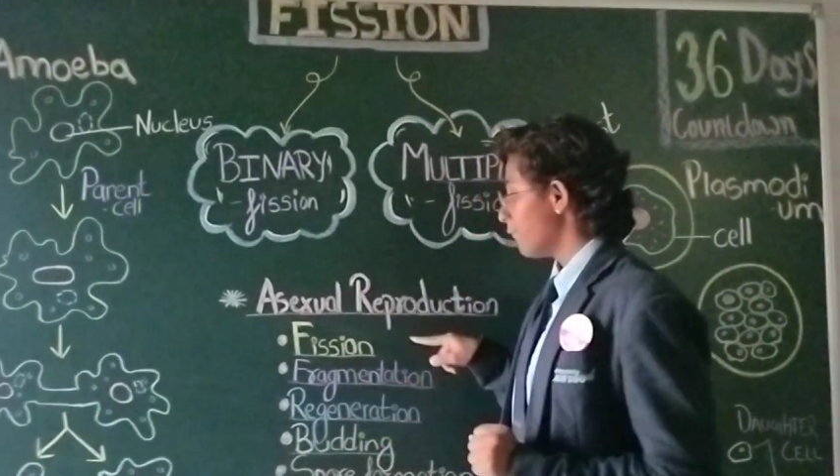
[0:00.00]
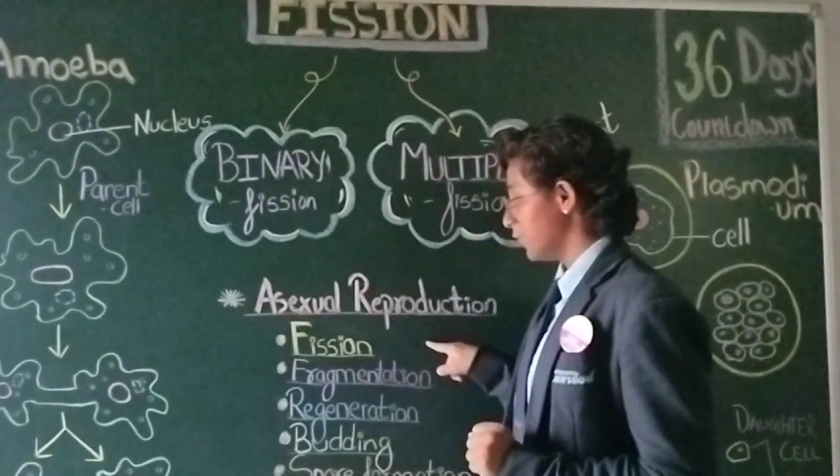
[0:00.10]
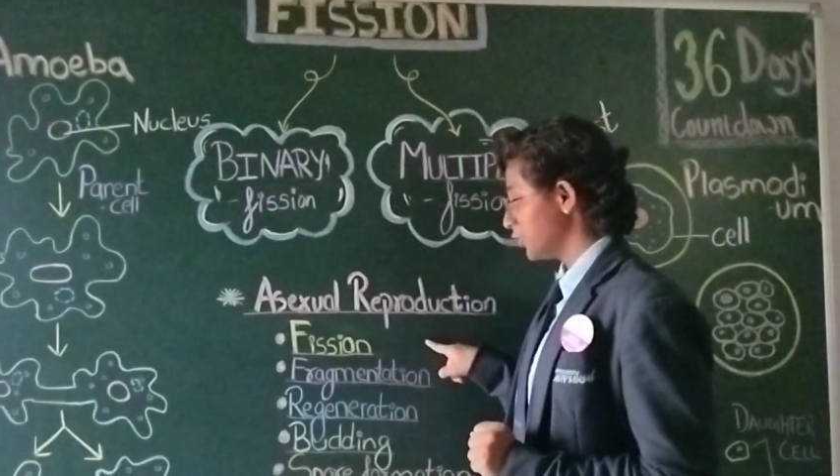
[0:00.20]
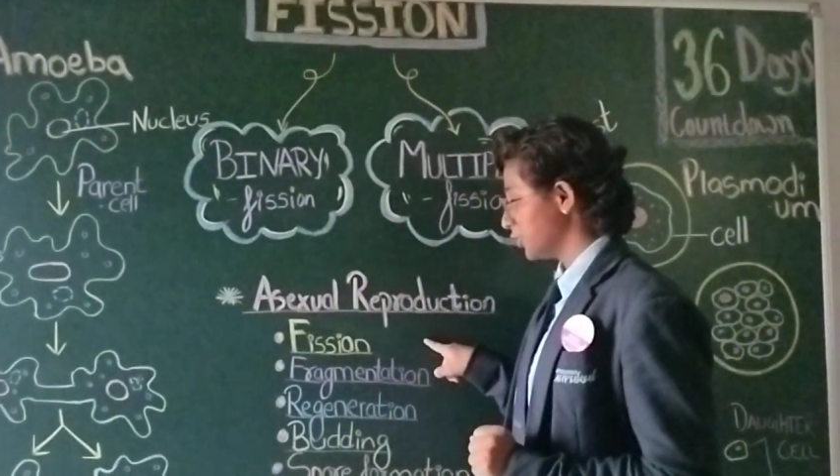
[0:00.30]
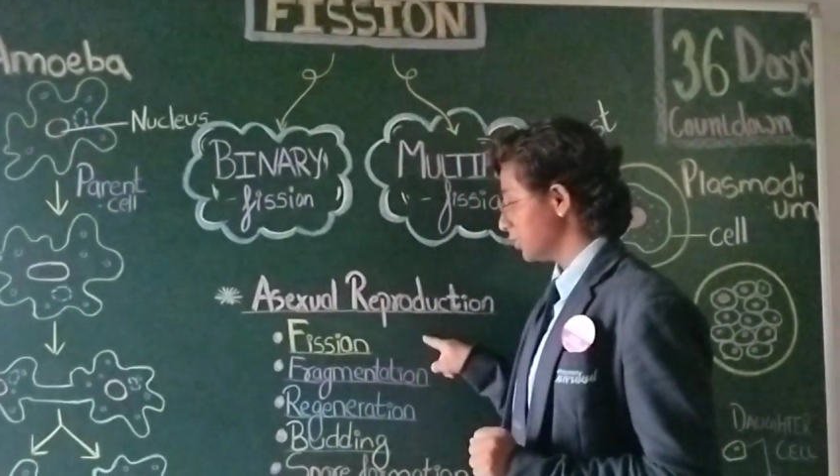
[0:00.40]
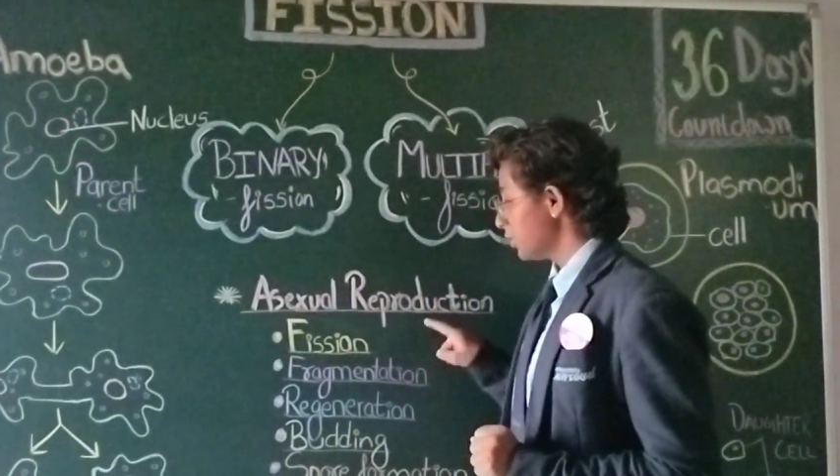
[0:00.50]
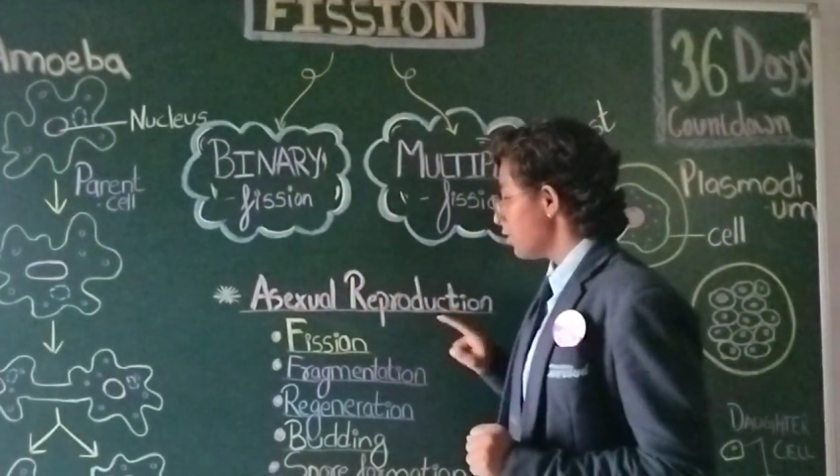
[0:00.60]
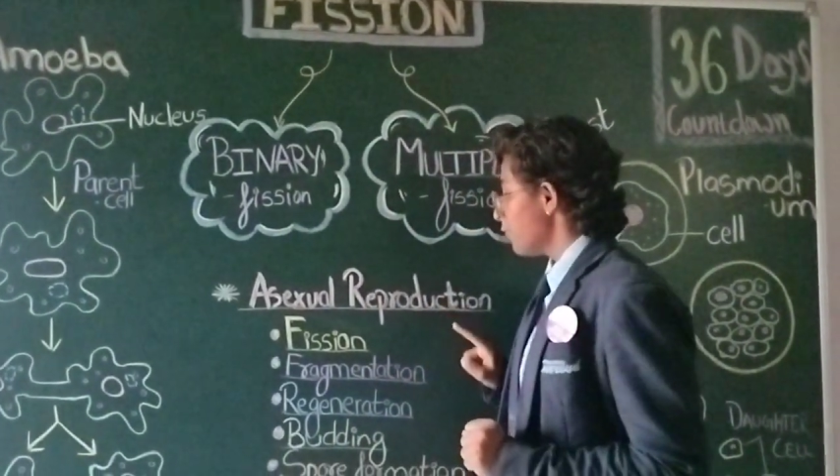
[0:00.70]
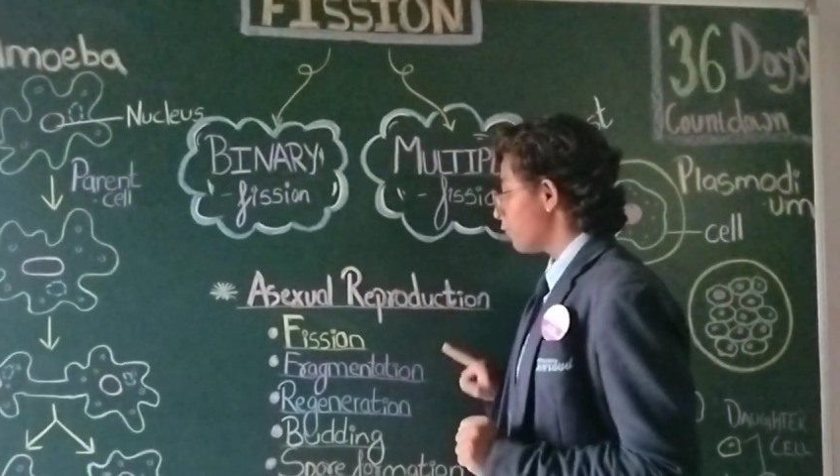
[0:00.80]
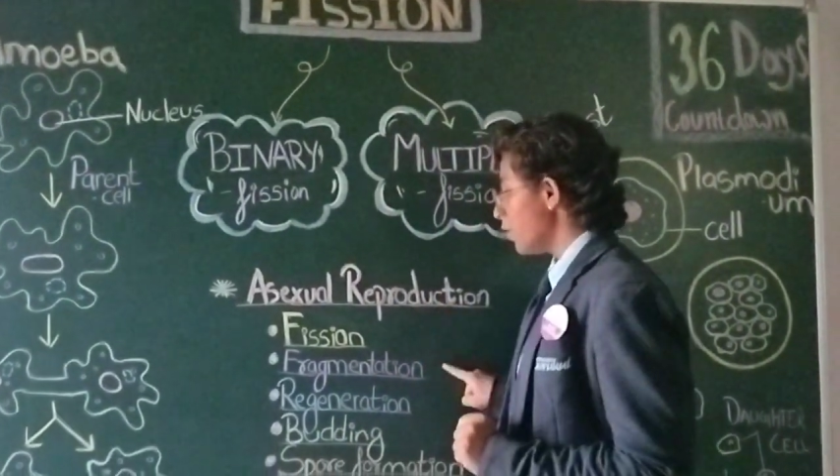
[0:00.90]
Fission,
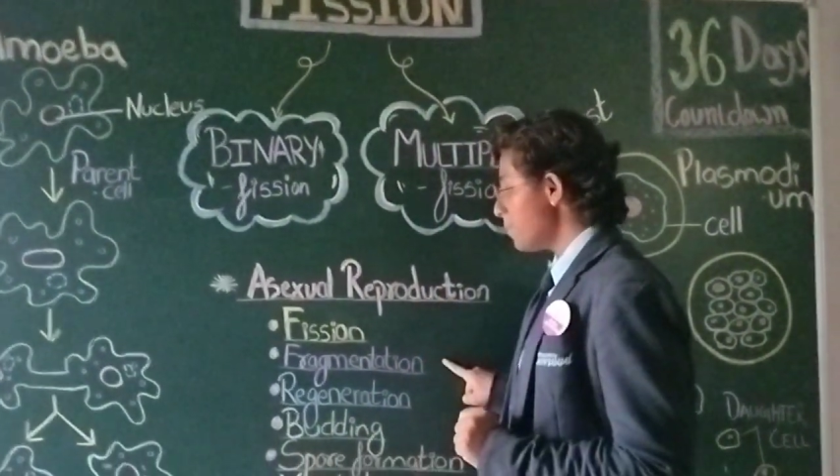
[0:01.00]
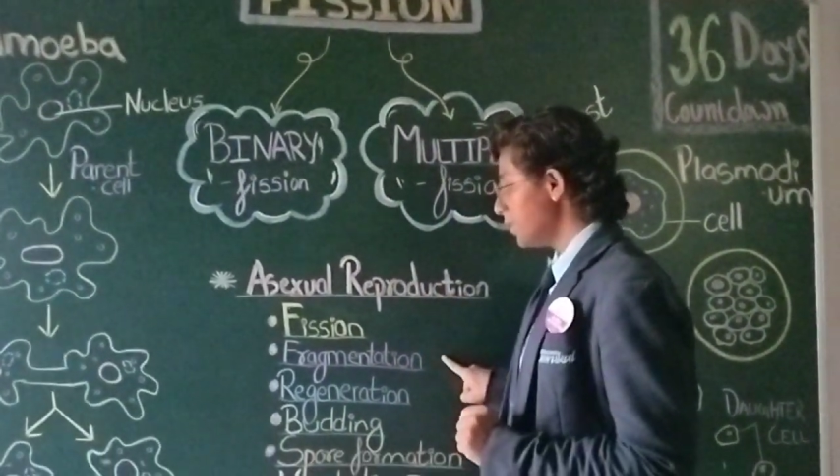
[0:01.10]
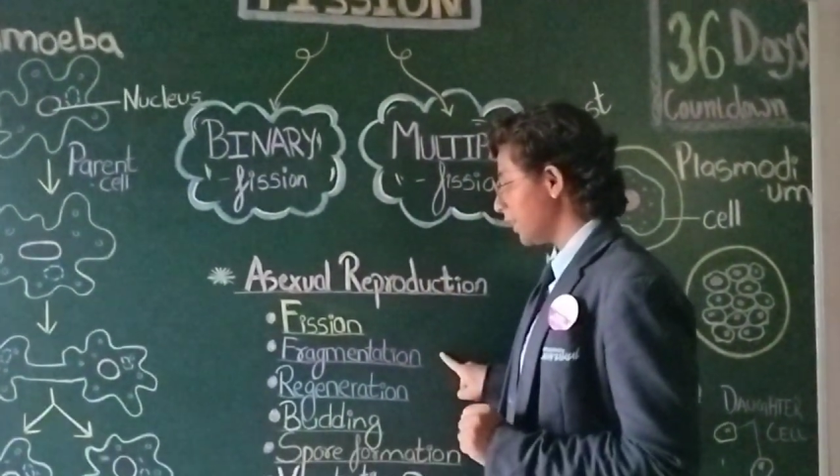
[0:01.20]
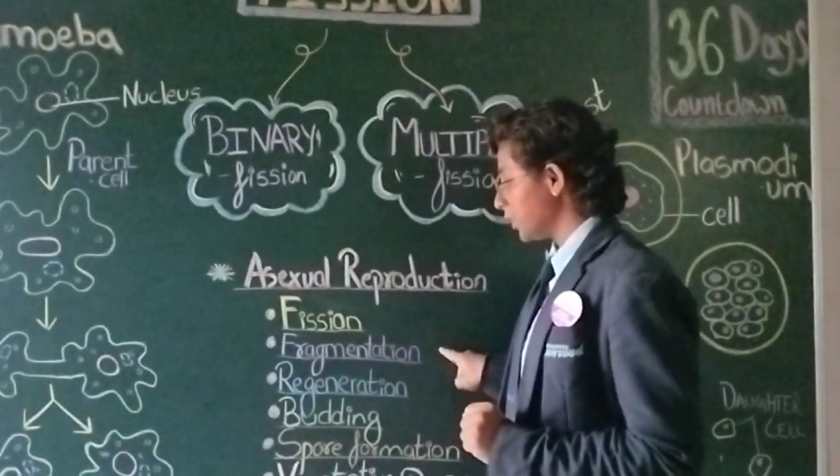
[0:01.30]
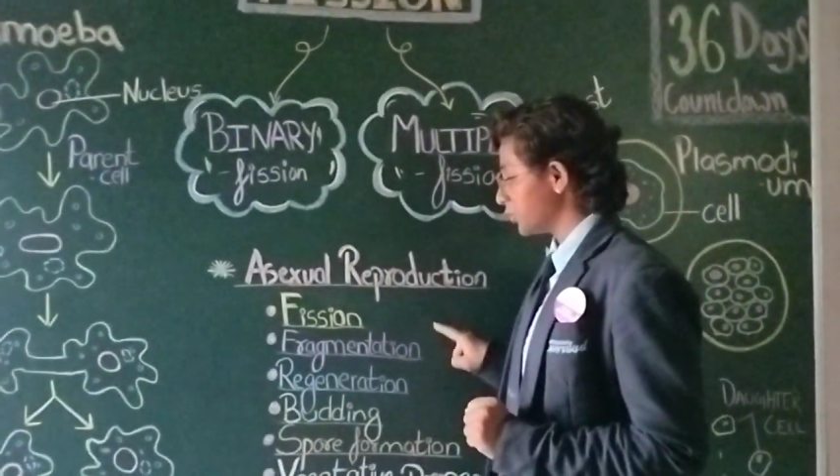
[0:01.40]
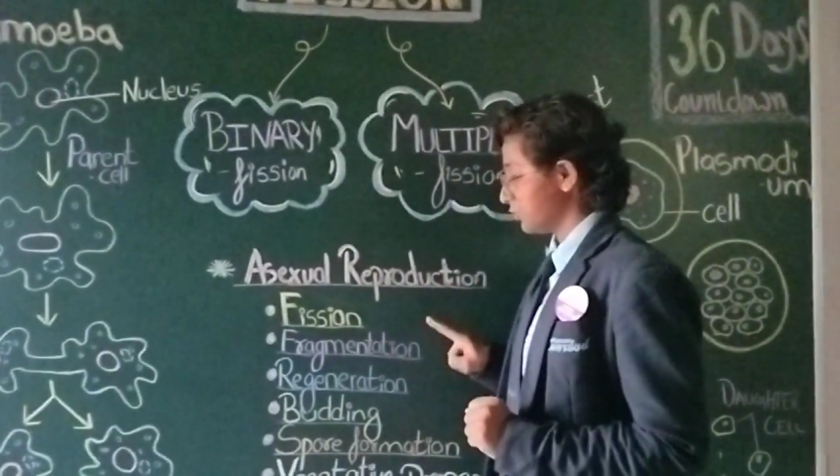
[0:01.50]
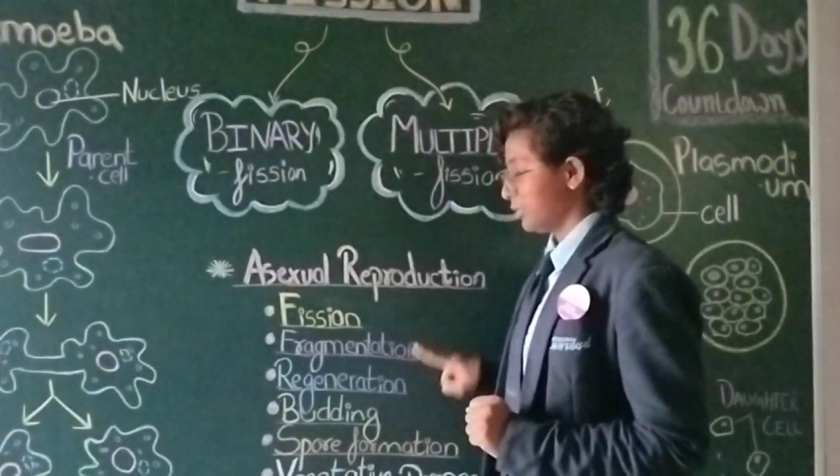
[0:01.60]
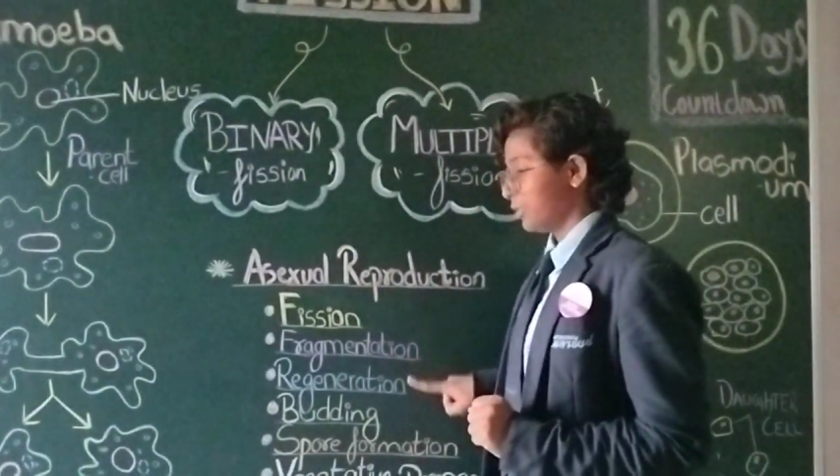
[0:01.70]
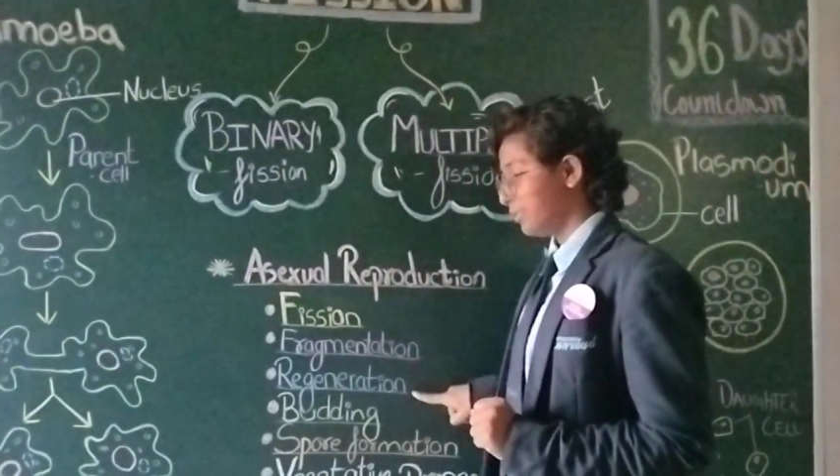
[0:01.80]
fermentation,